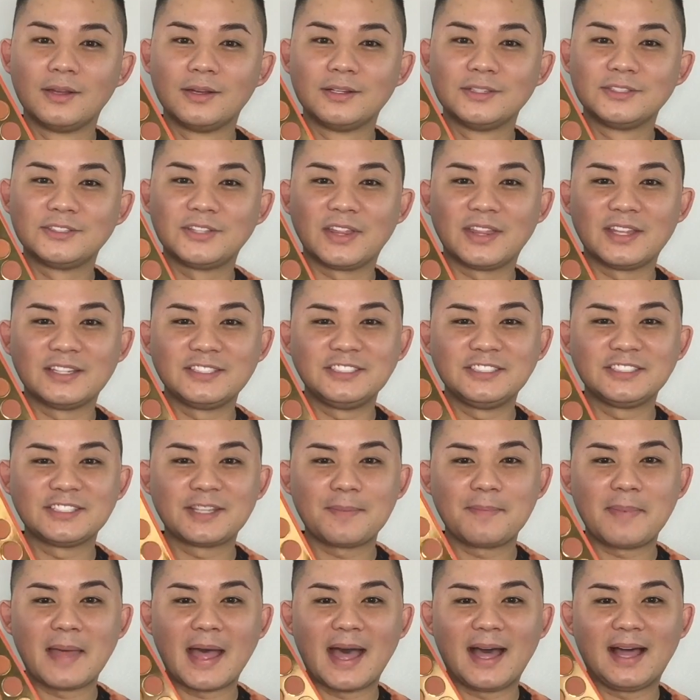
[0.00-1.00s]
So this is the
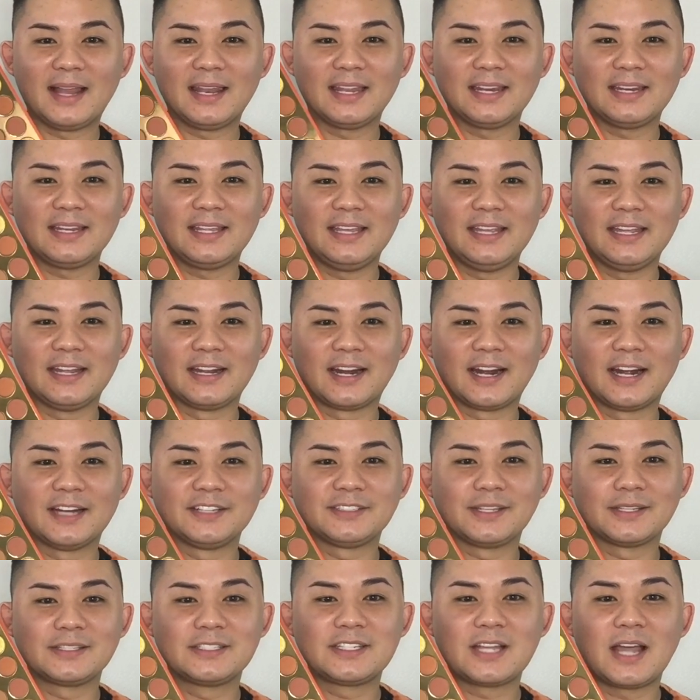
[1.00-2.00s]
palette here.
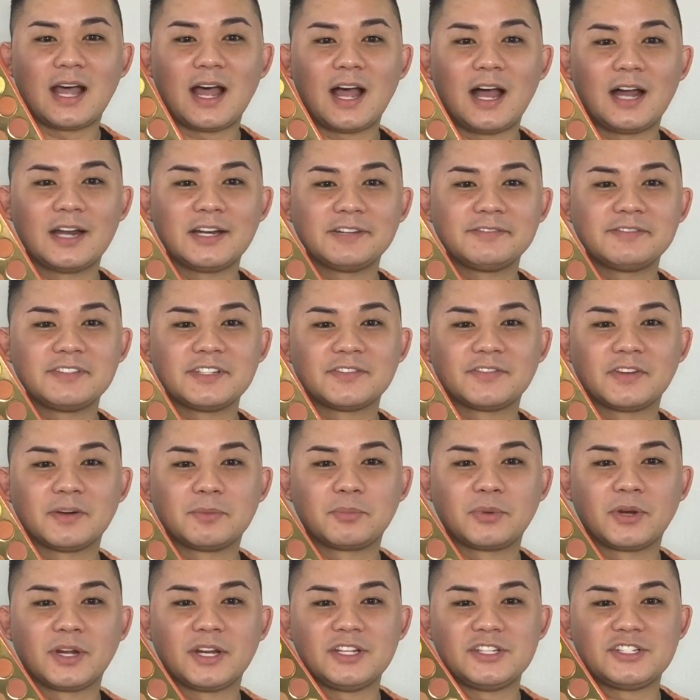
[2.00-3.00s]
Has a ton of different
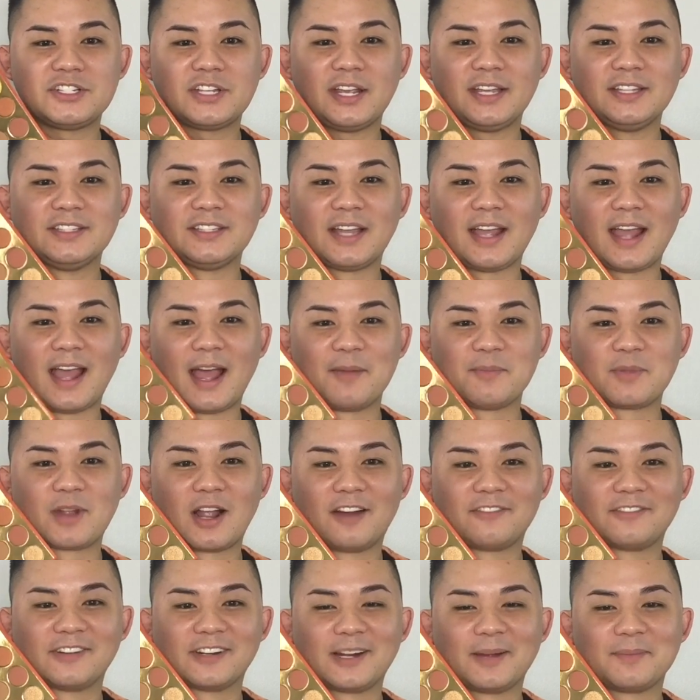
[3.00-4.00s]
pretty shades. I am
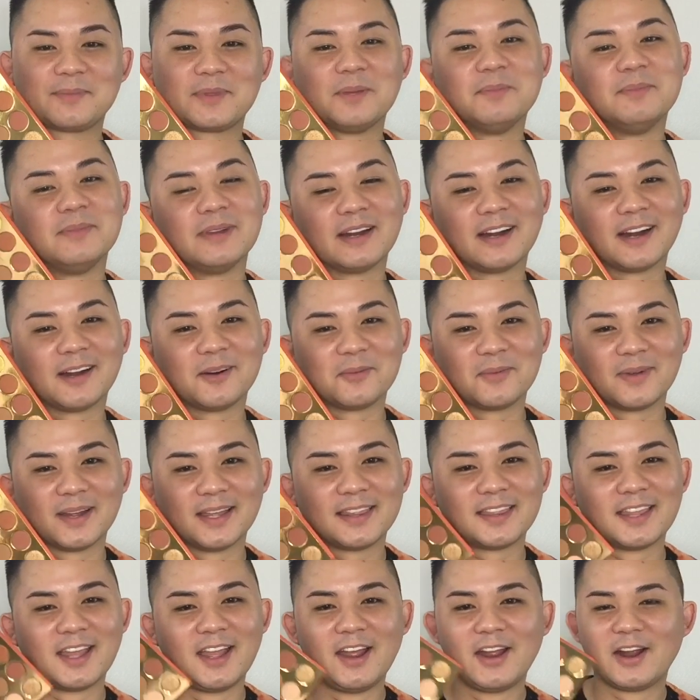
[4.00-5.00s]
covering up the mirror
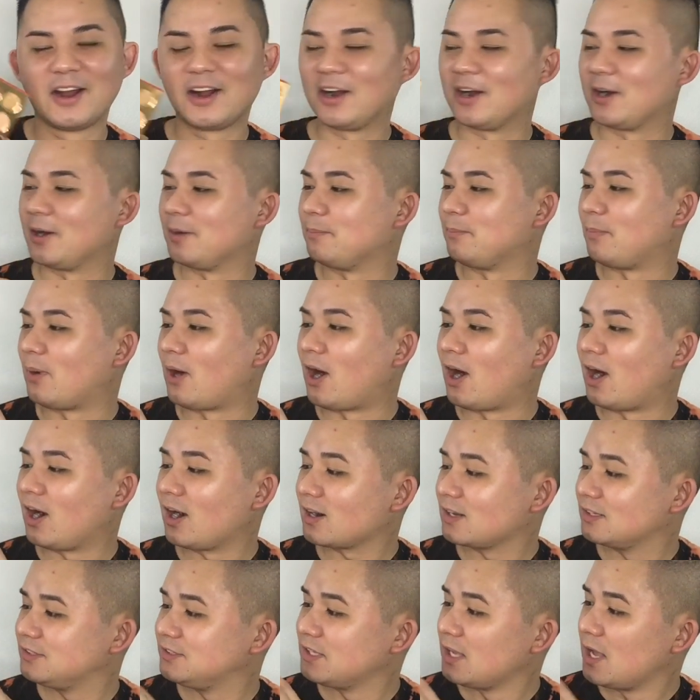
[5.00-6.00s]
with her
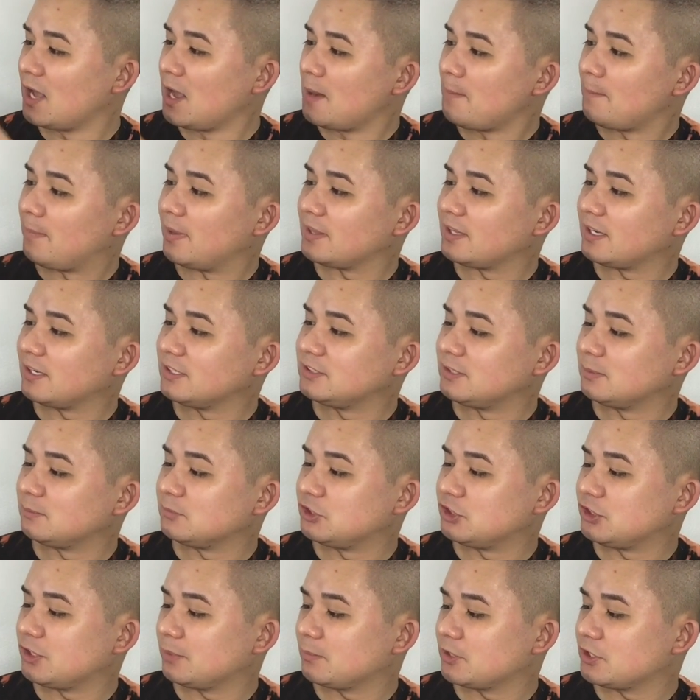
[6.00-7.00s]
box. But there's some
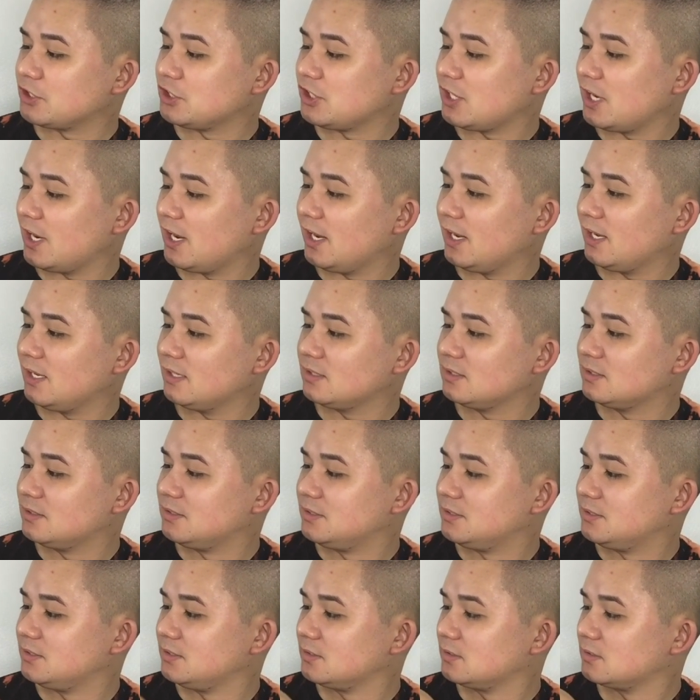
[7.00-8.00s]
shimmer
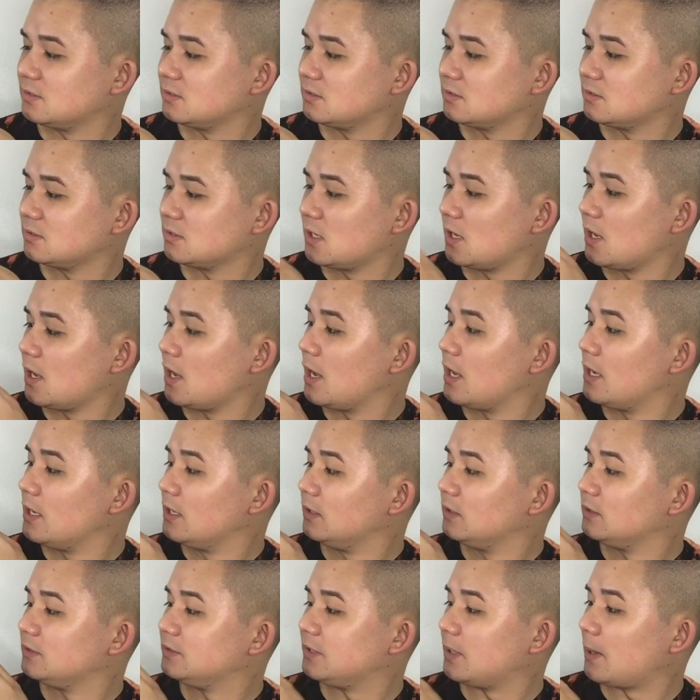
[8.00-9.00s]
shades,
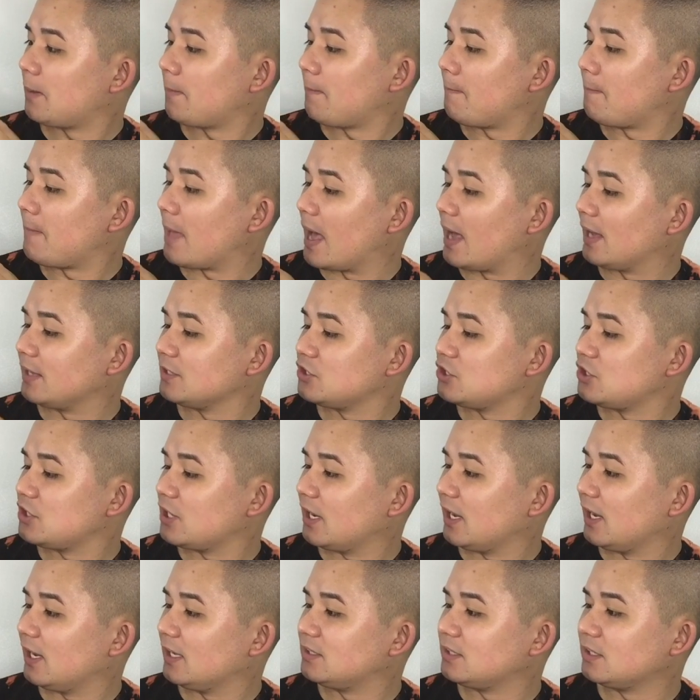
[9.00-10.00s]
some matte
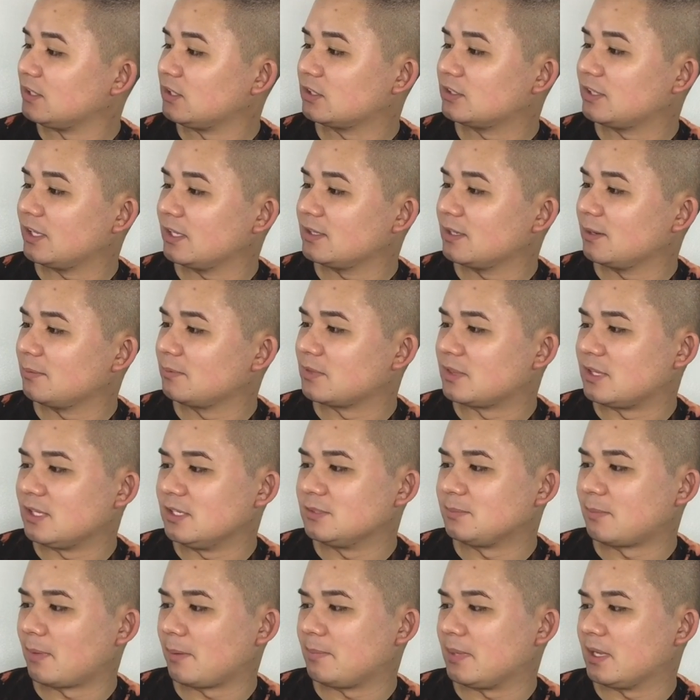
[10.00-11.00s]
shades. It looks like
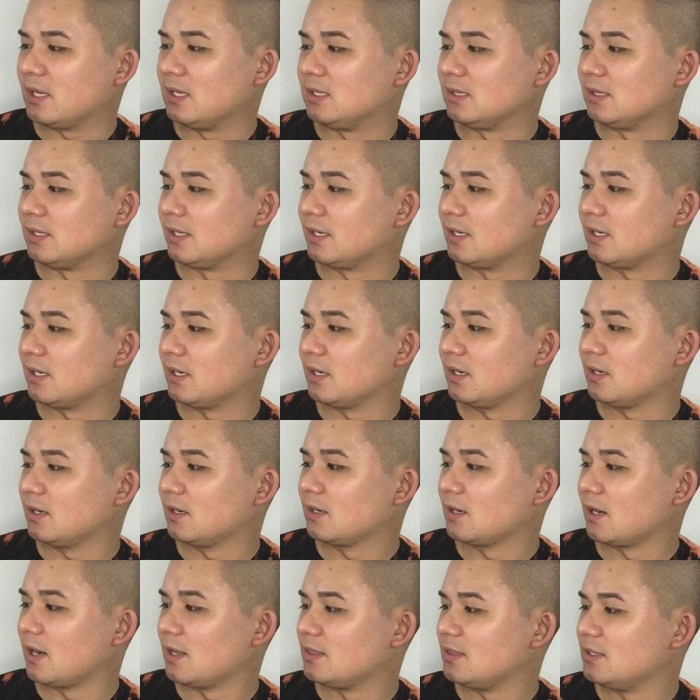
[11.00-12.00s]
these might be glitter
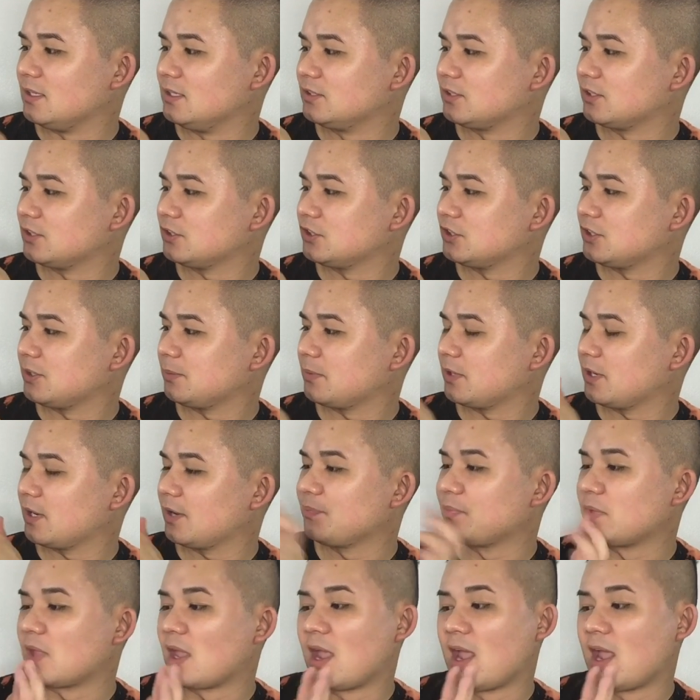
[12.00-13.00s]
and these are shimmer.
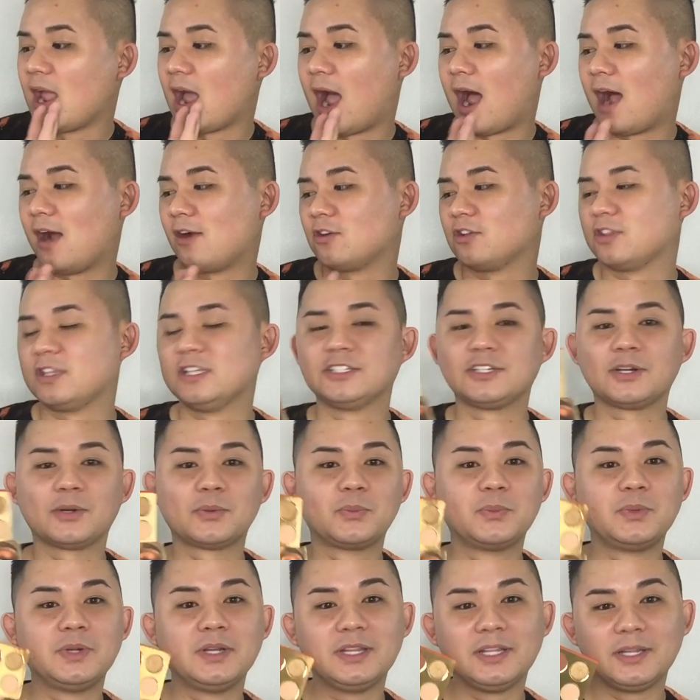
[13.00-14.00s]
I don't know. These are
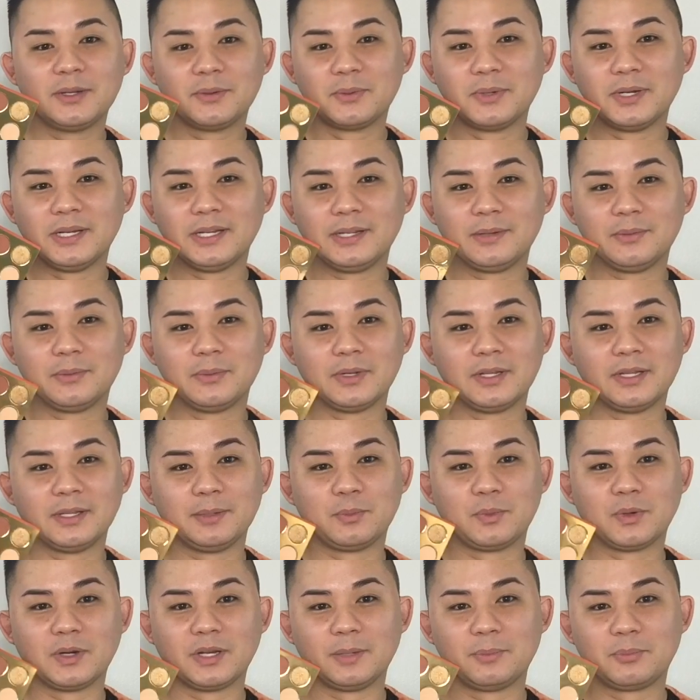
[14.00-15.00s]
really, really, really,
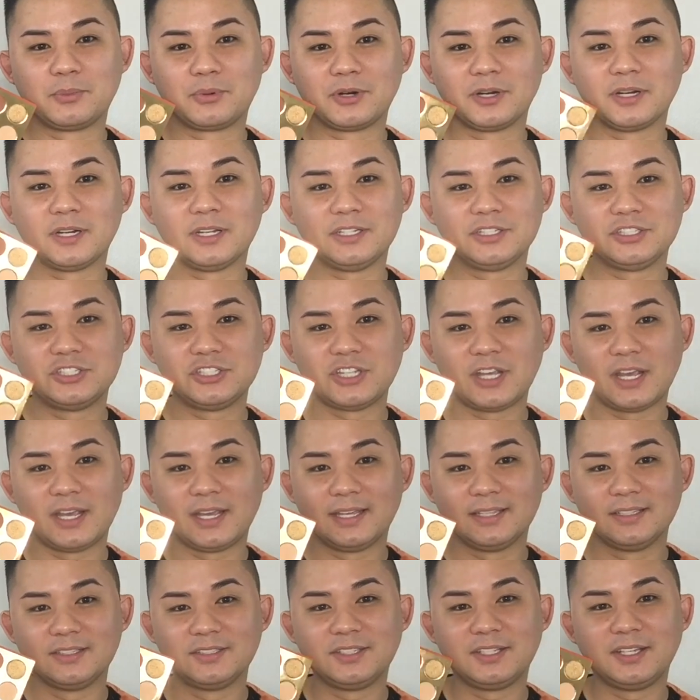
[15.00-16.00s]
really pretty
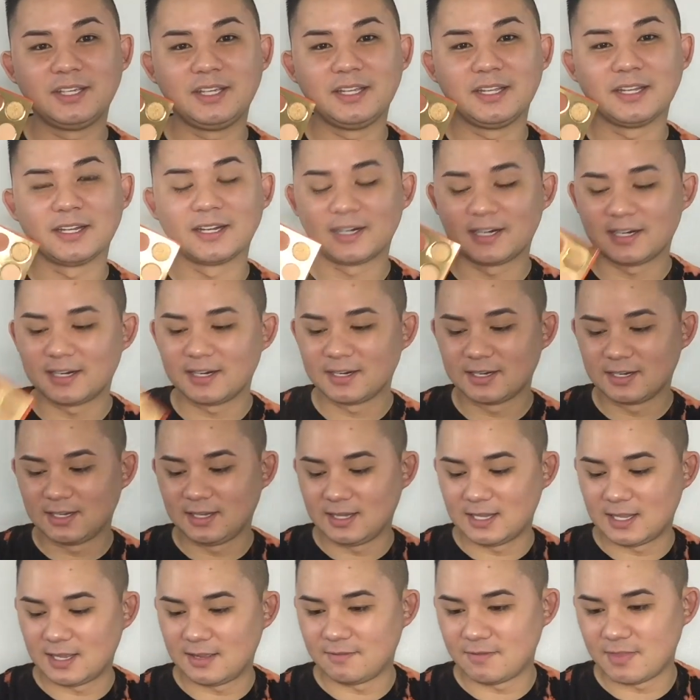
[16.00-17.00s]
shades here.
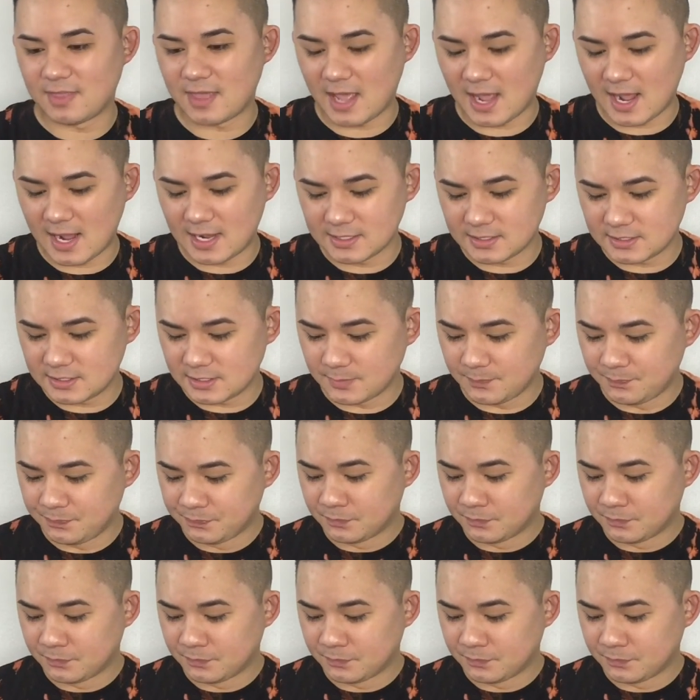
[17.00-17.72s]
Love that.